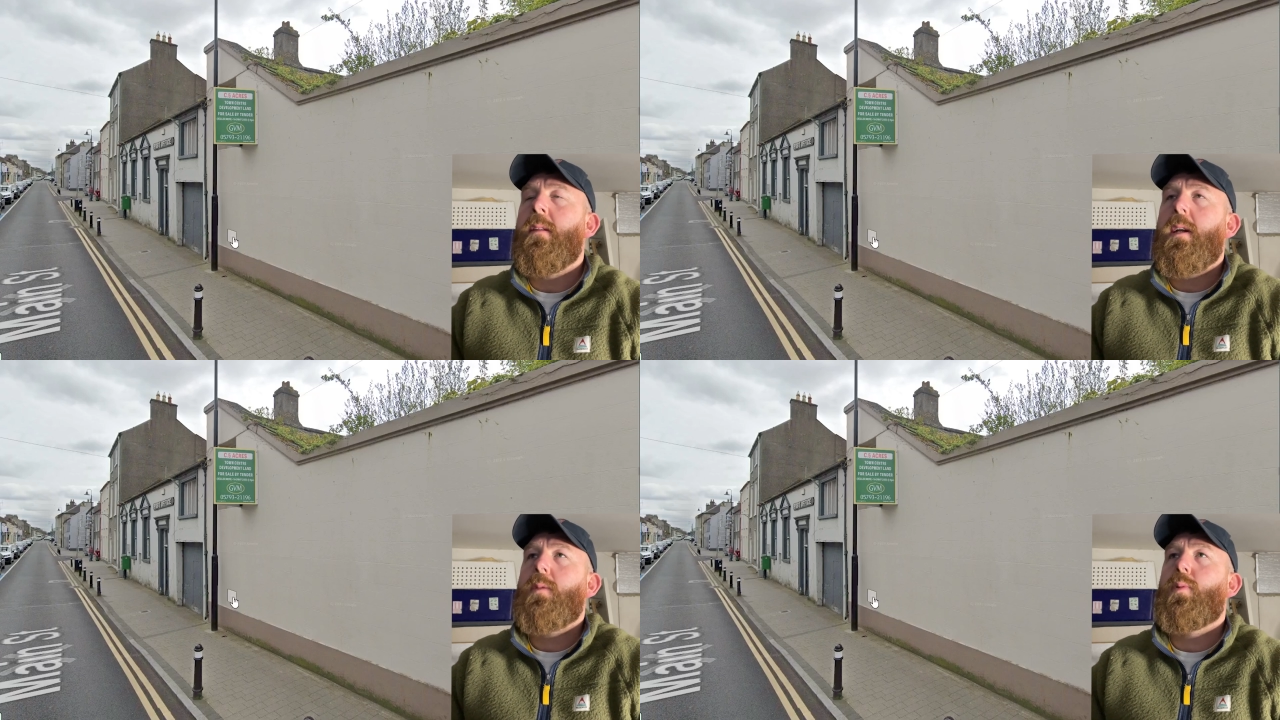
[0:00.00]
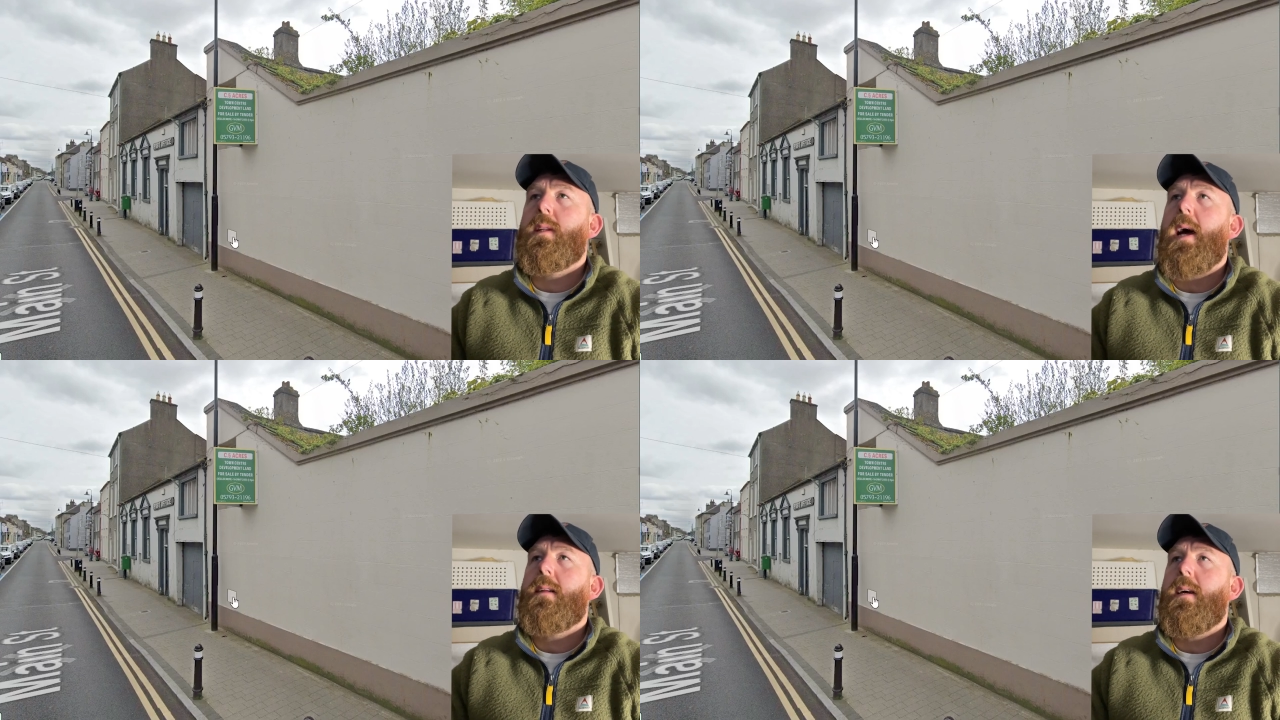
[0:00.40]
that is
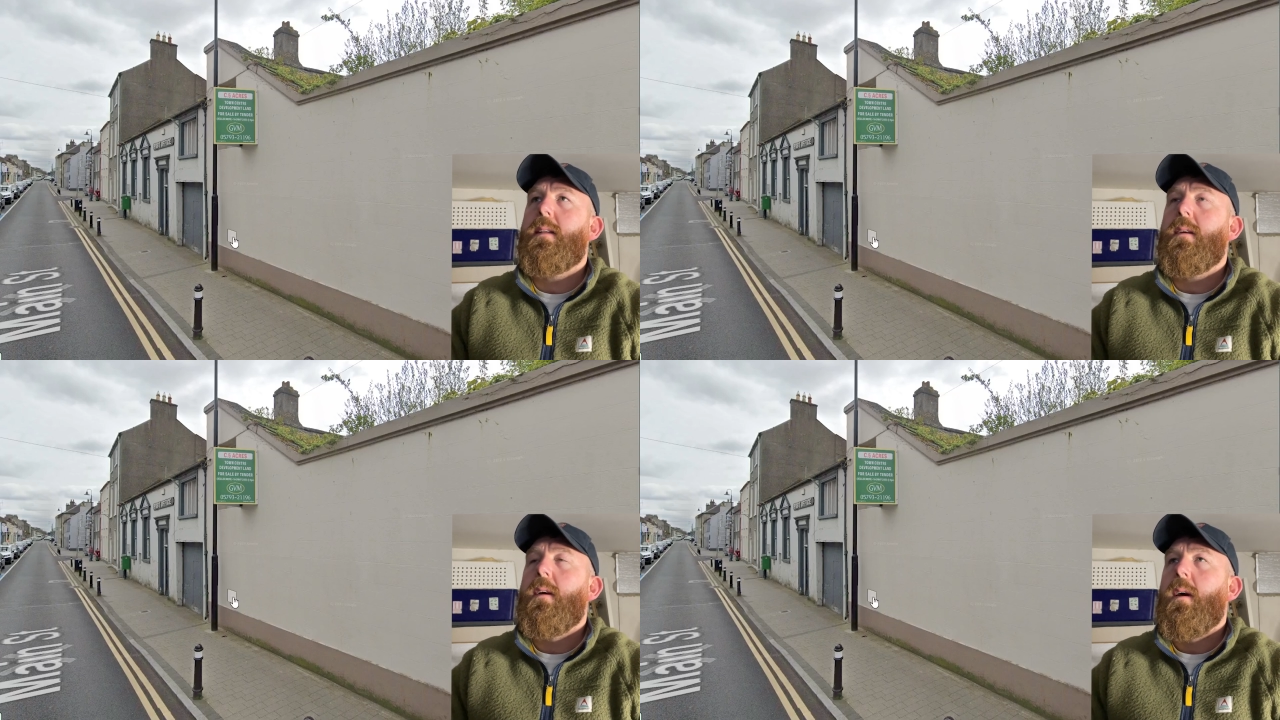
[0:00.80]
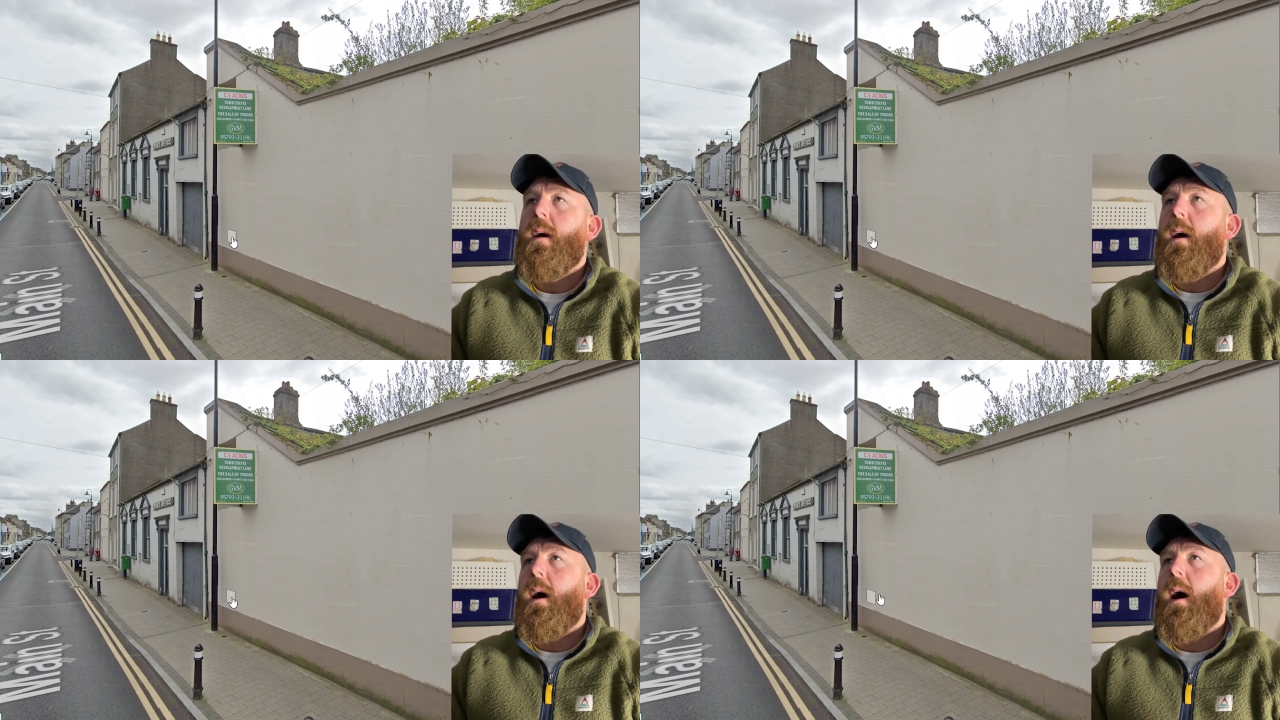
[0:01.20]
protected.
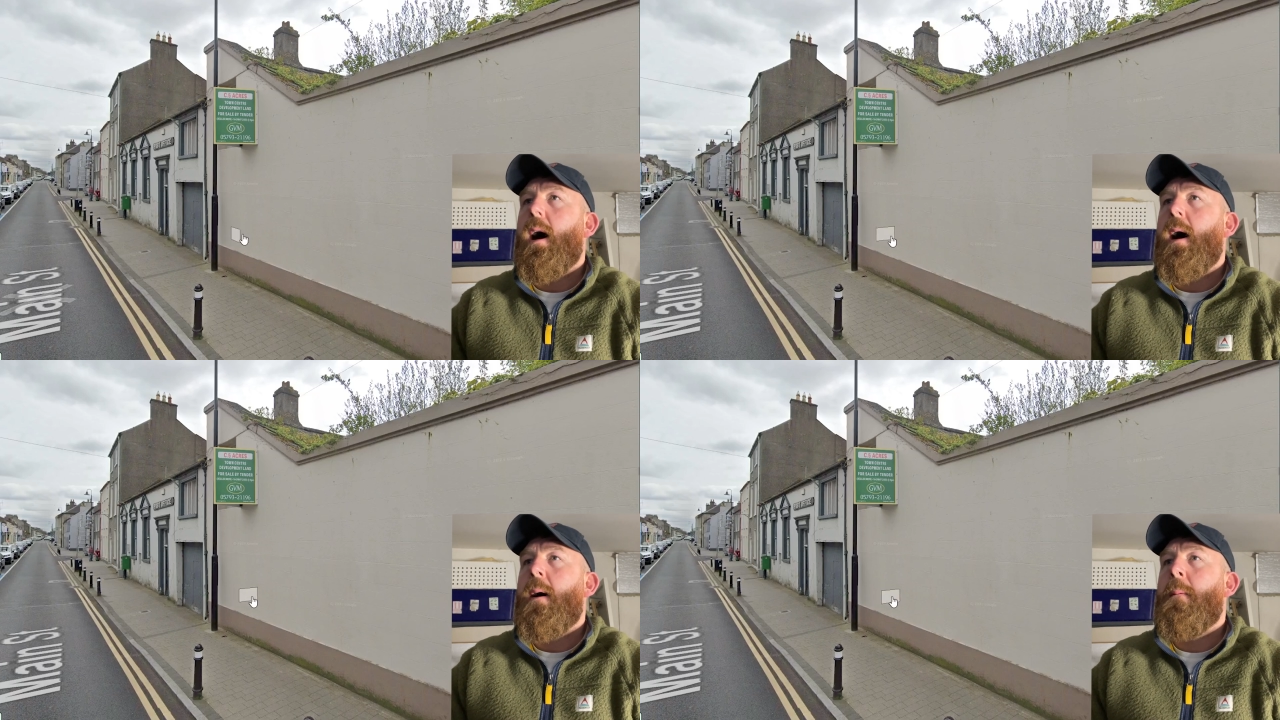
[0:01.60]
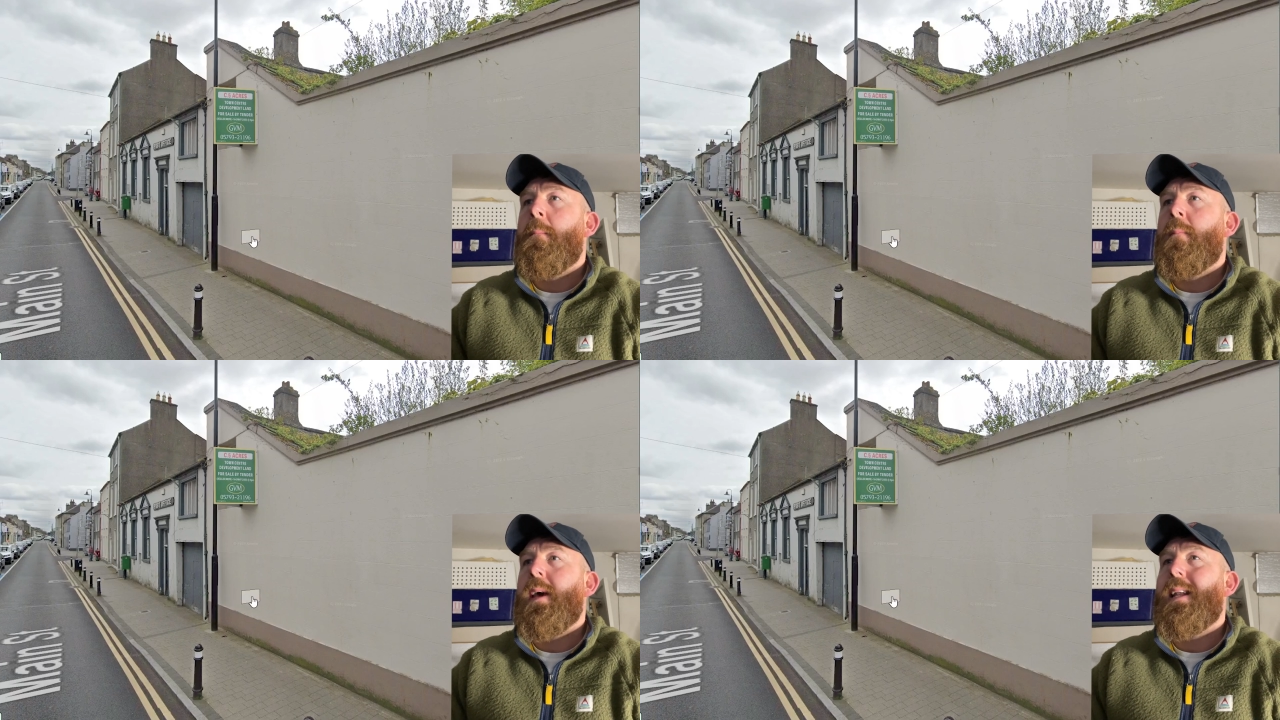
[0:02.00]

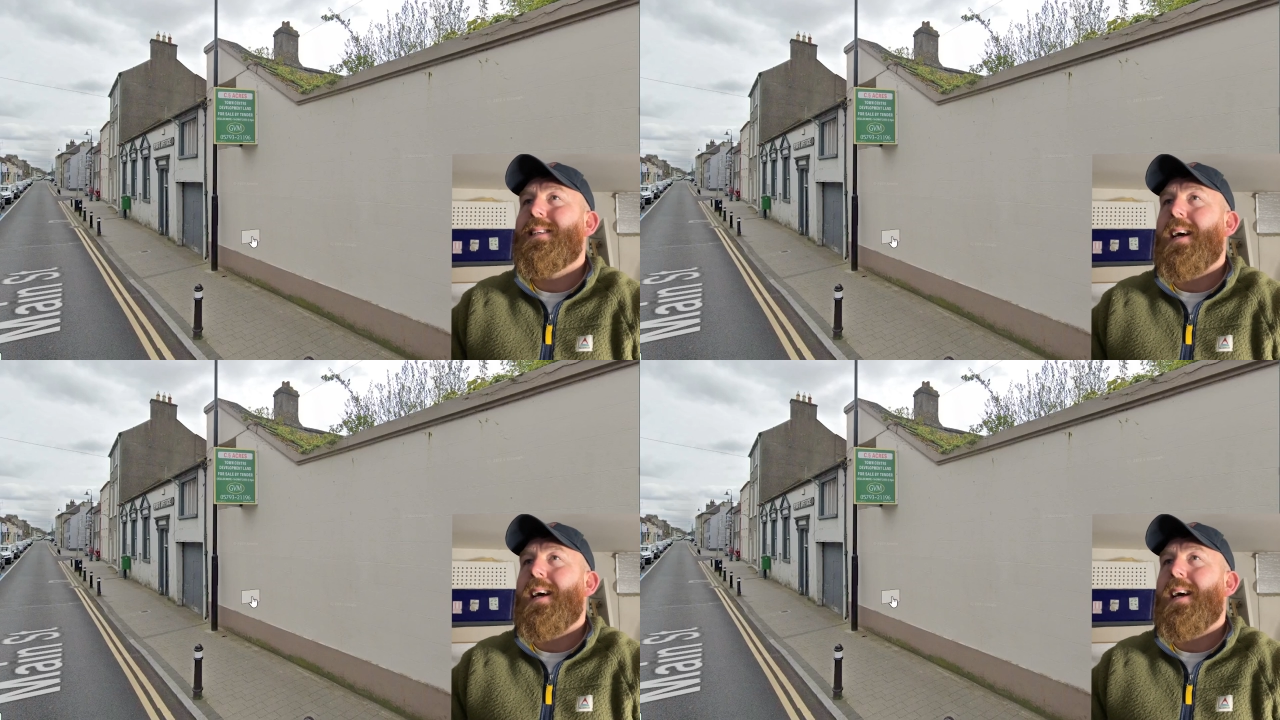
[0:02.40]
It is